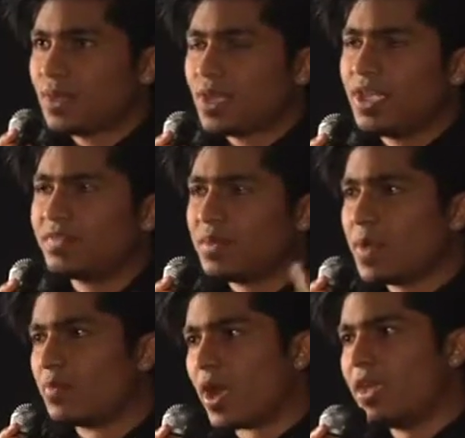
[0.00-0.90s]
you have to
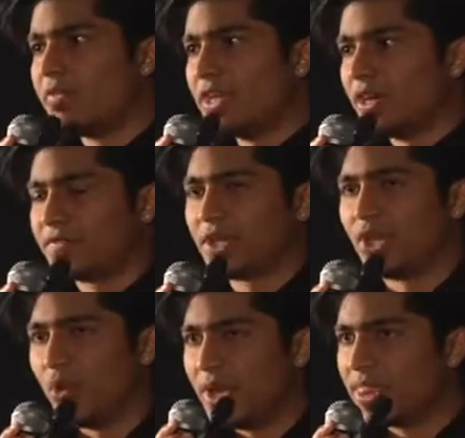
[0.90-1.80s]
be brave enough to
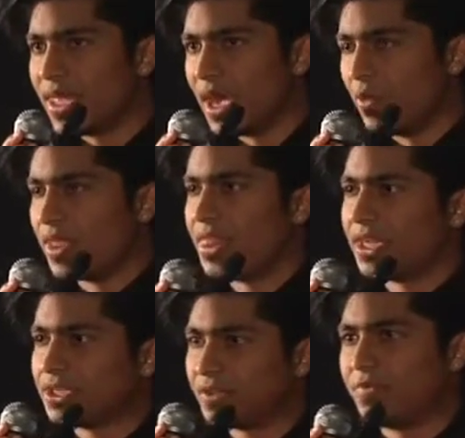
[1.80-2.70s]
go in there when
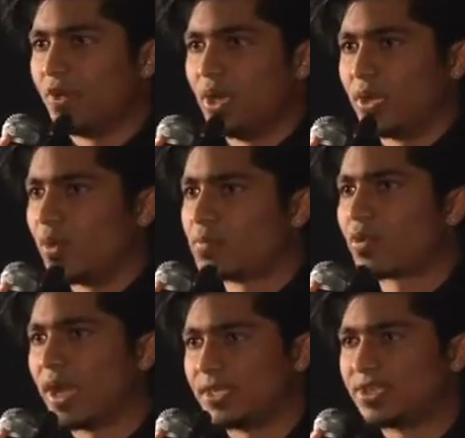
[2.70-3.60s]
things are falling, when
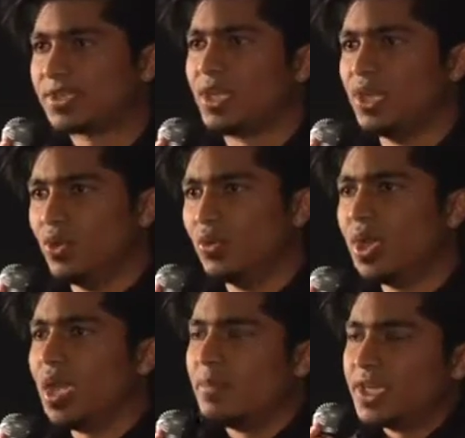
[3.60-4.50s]
prices are low,
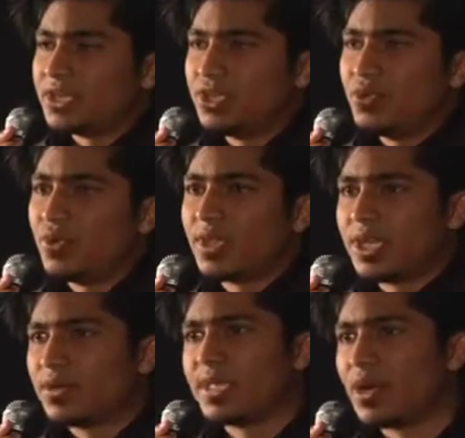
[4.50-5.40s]
because you know that
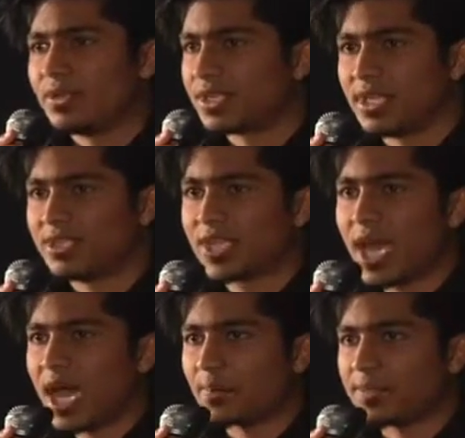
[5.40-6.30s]
your downside is
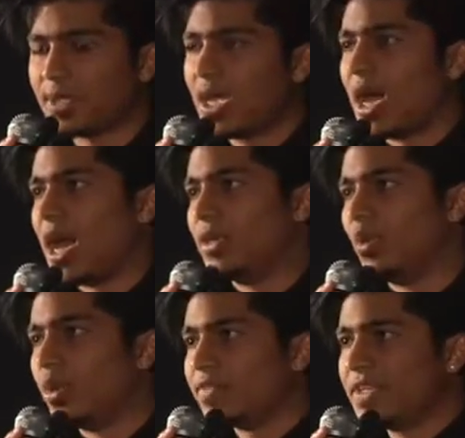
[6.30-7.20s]
capped. And
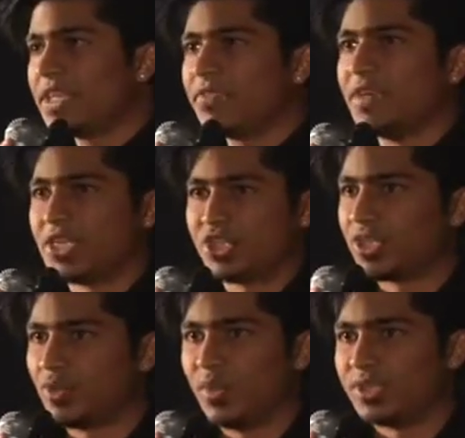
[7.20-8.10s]
all of the
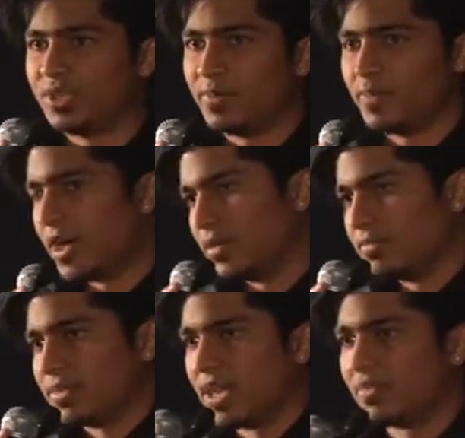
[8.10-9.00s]
conventional wisdom
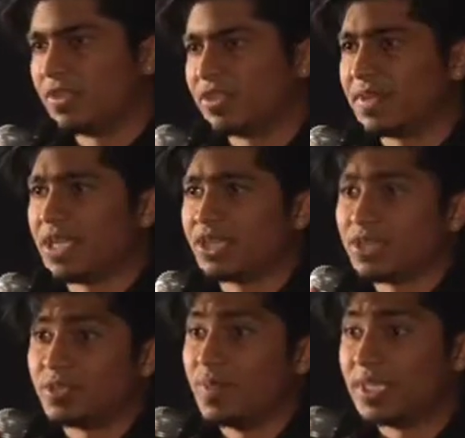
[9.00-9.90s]
about
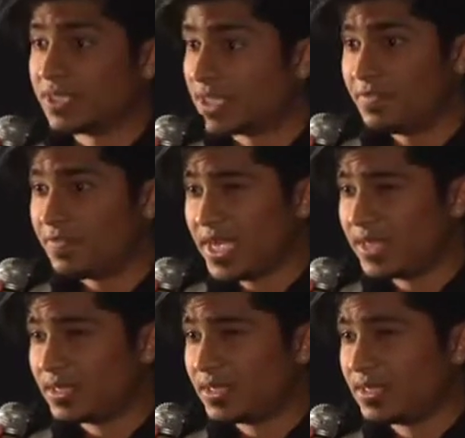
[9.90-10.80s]
diversification has basically
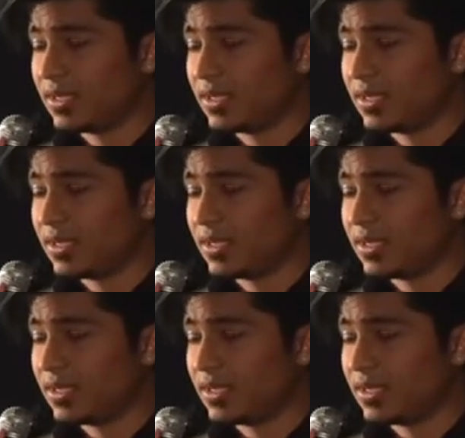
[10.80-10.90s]
failed.